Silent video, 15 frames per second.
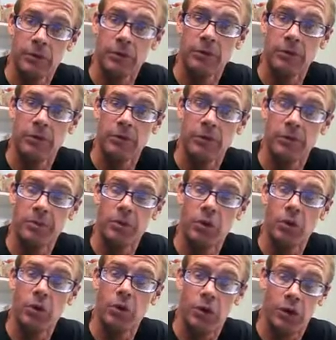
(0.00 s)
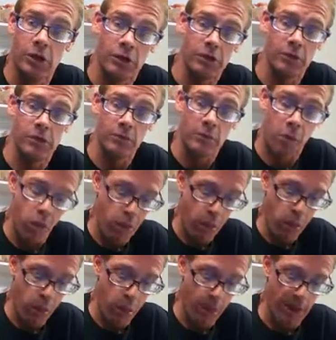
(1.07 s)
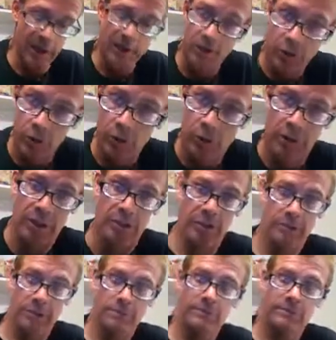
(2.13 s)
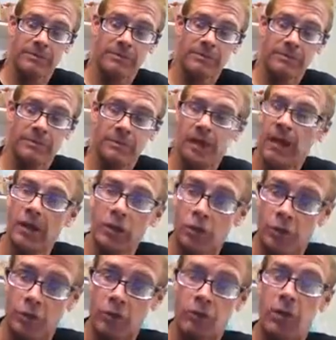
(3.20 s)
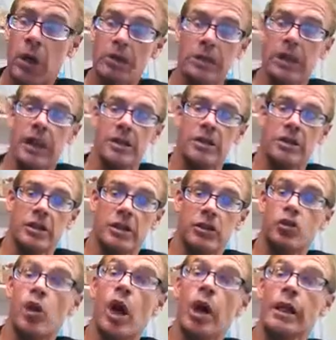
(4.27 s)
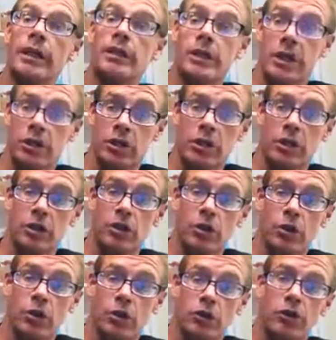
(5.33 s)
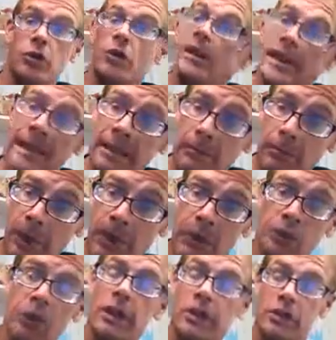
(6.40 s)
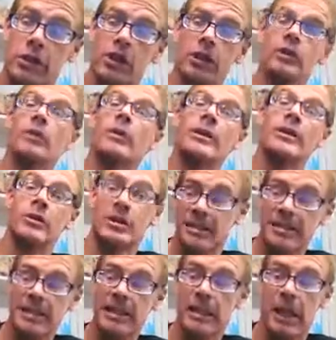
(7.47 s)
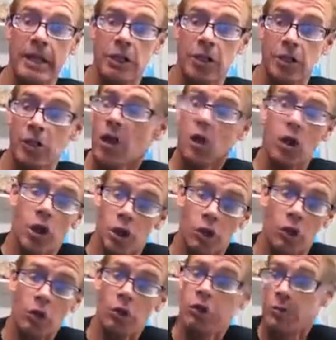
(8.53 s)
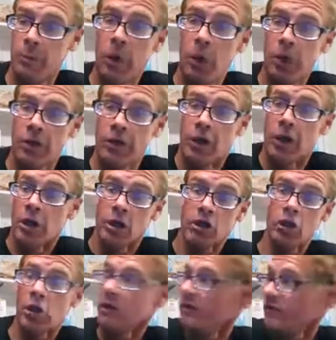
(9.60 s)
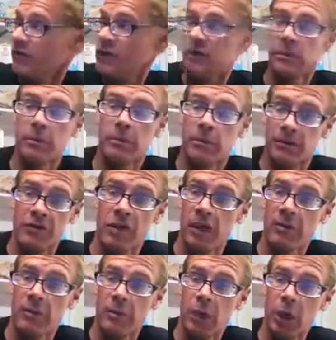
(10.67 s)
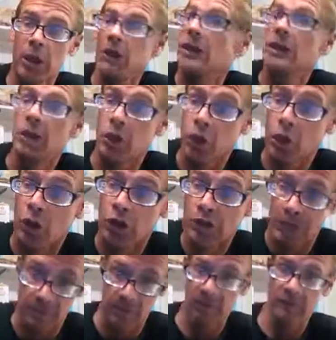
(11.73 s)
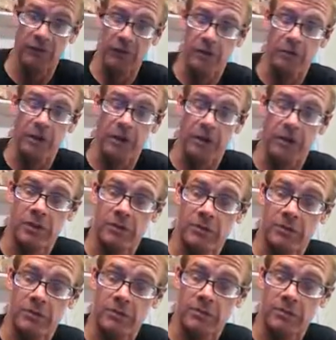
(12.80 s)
Complete with patrol cars and authorities and YouTube broadcasting, drawing attention to trolls so that anybody who gets on here, whether it's teenagers, girls, boys, who are the victim of cyberbullying, they can learn something from this.